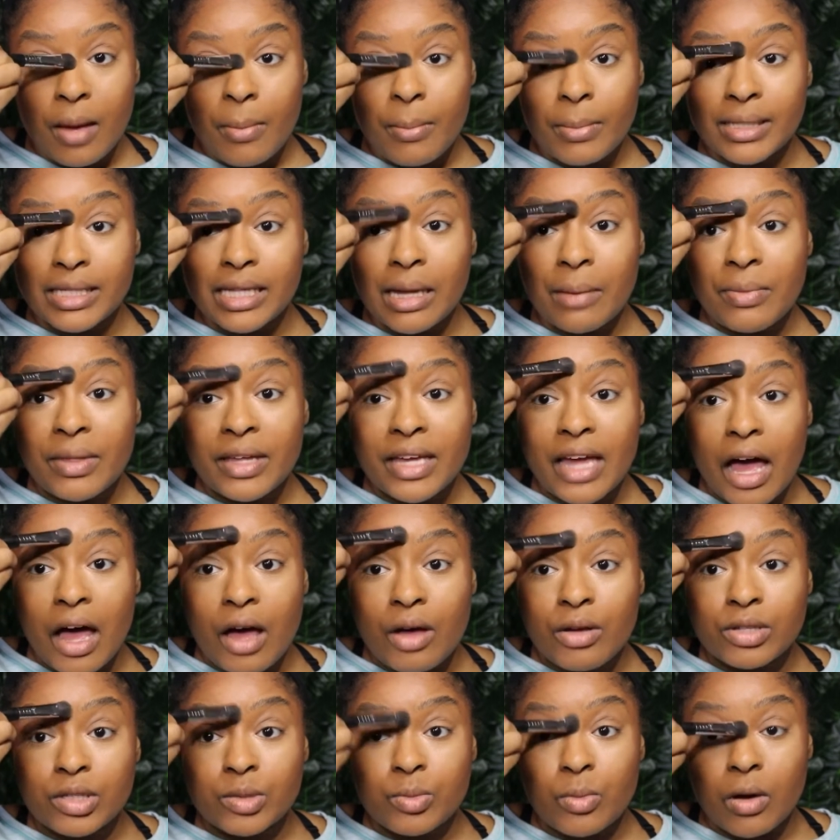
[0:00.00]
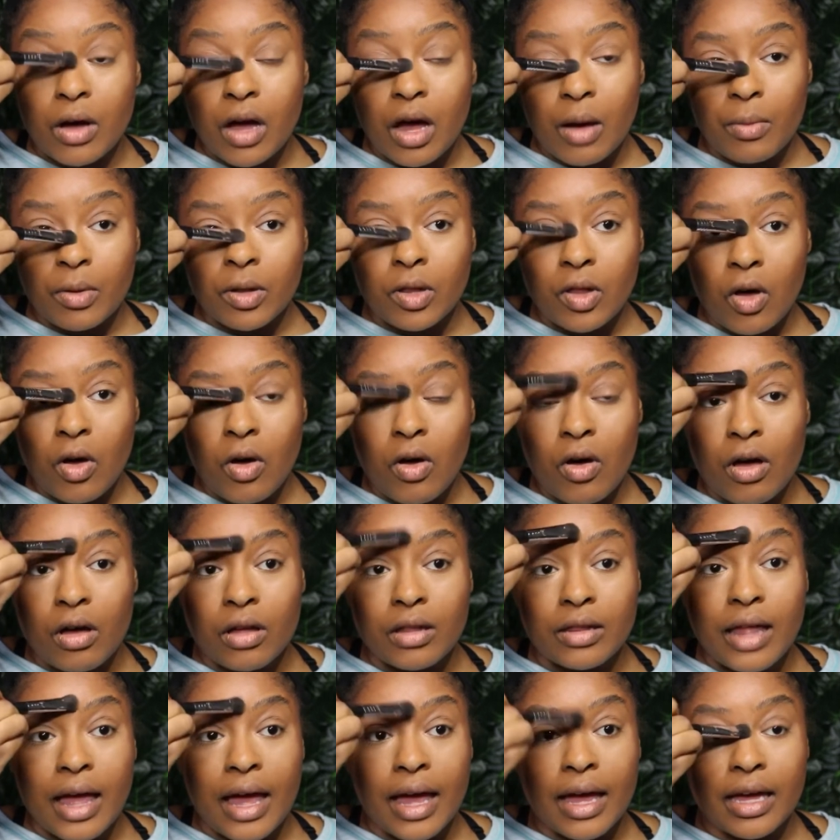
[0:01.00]
But something else will come
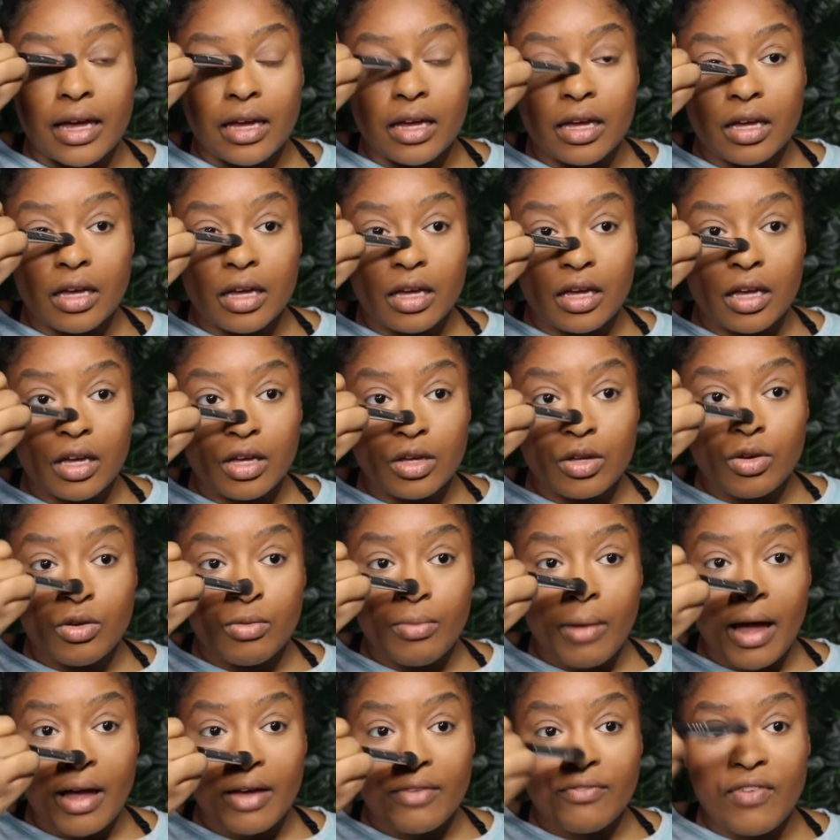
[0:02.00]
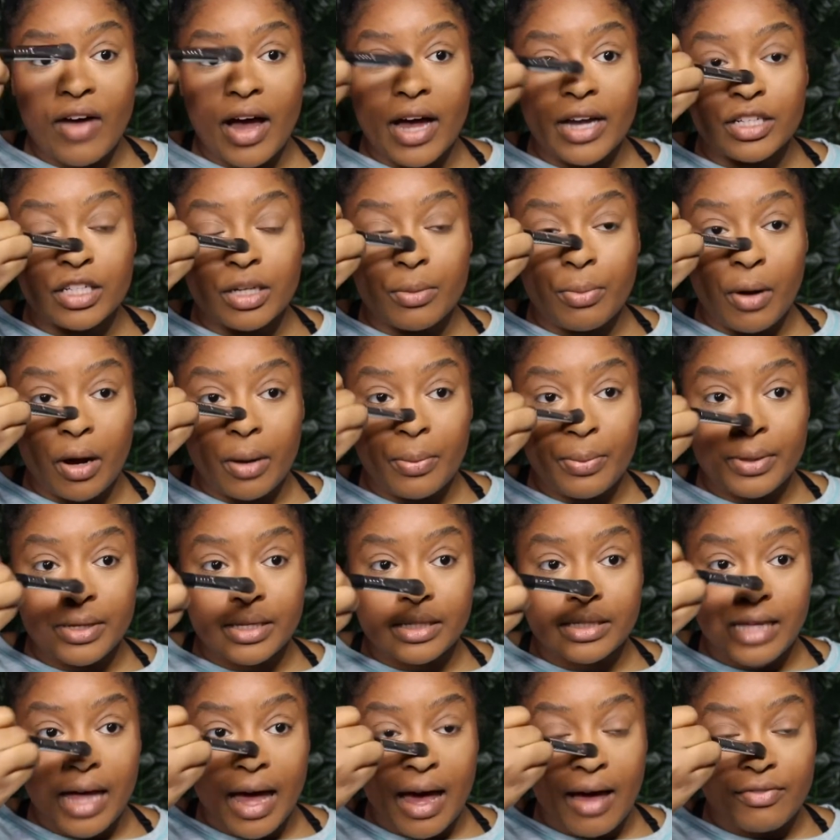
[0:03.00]
along. Like, you might find your
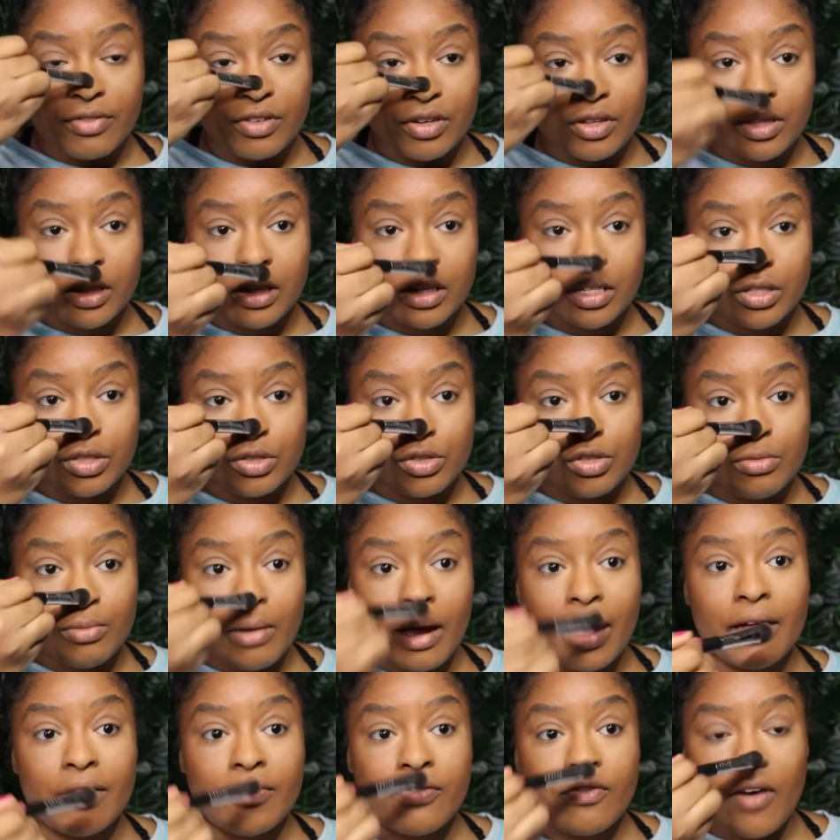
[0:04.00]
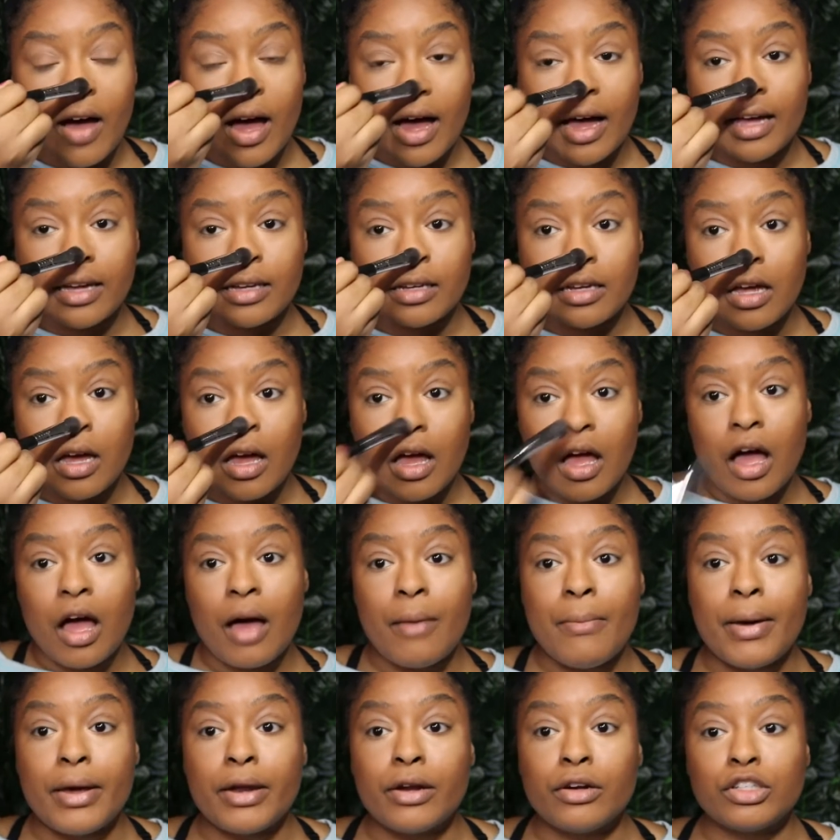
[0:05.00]
purpose after this. You might find a
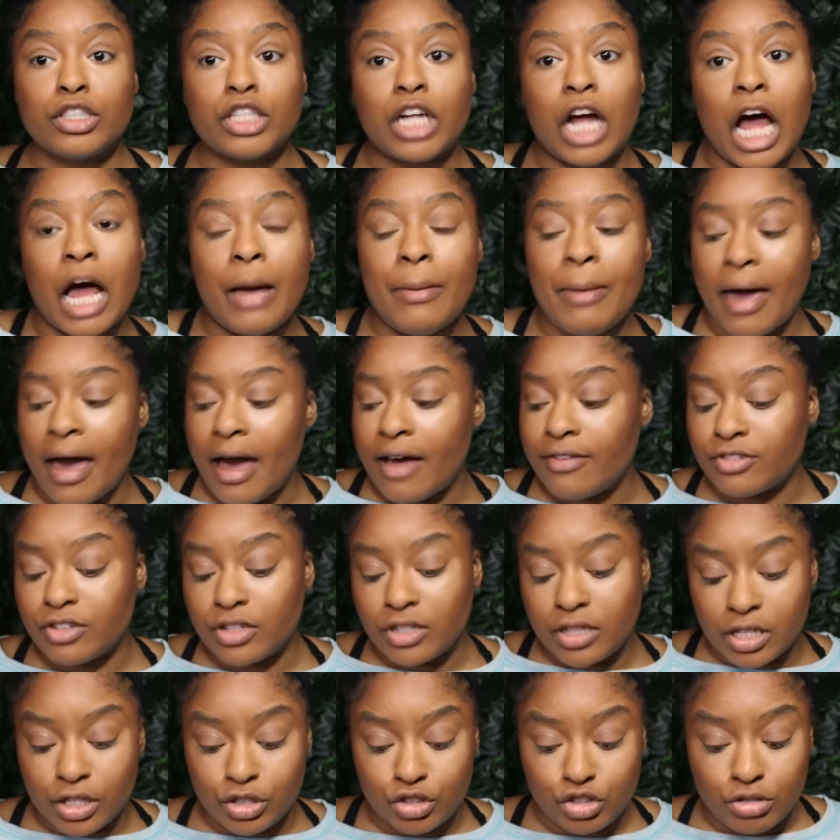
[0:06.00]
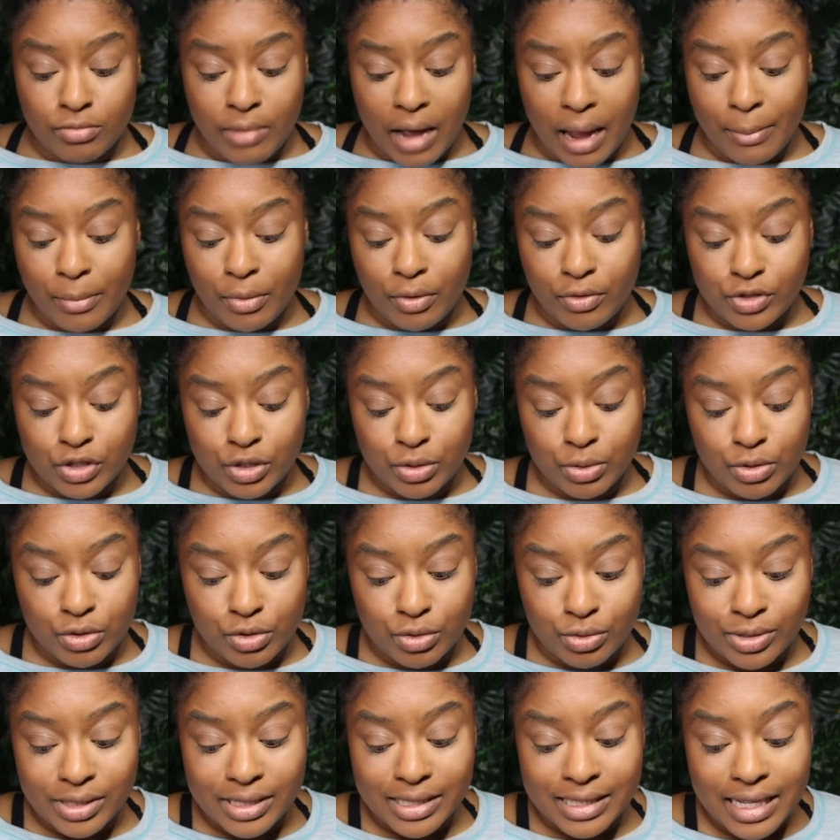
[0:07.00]
better job after this. You might move to a
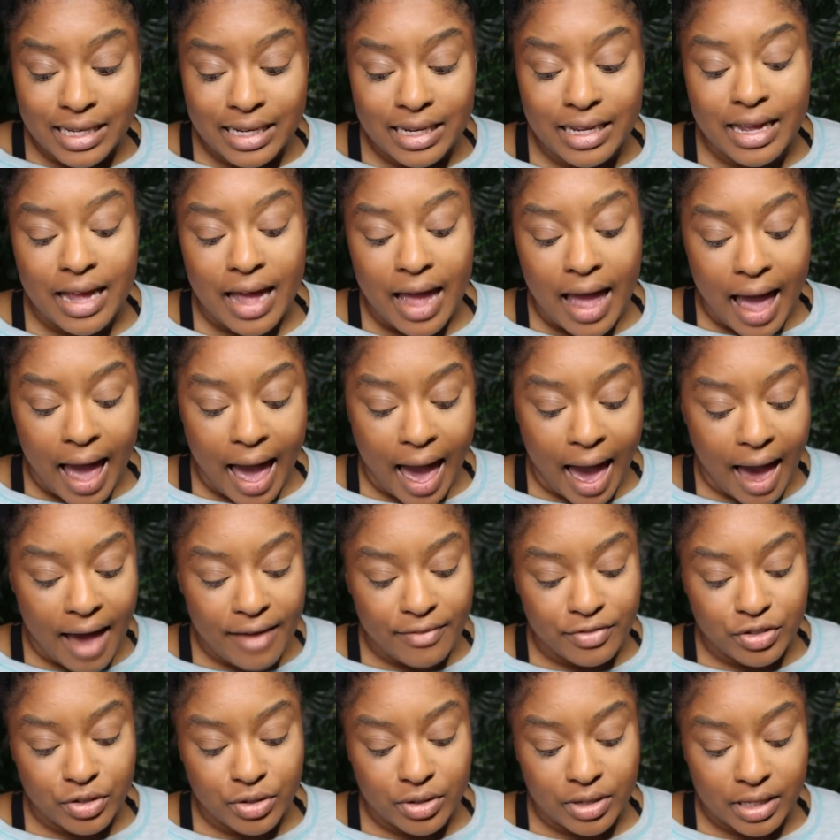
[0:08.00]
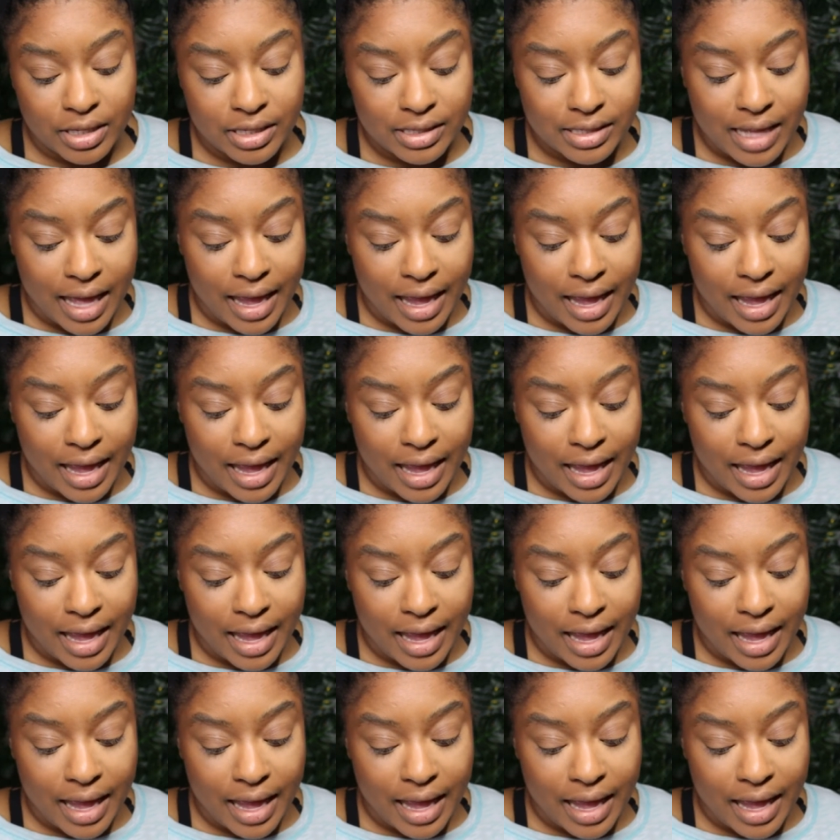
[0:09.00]
new city after this.